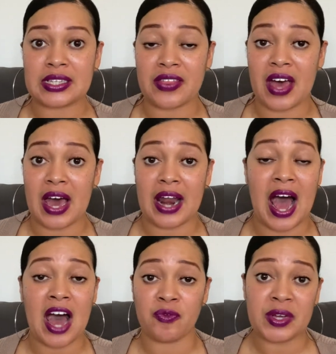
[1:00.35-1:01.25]
that
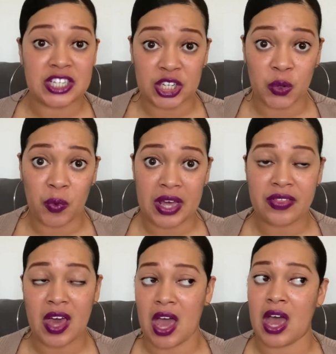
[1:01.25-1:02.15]
I've been dealing with,
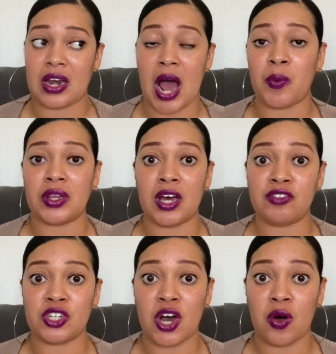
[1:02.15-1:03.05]
and I would love to
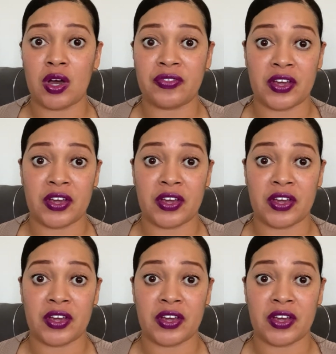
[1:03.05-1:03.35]
know if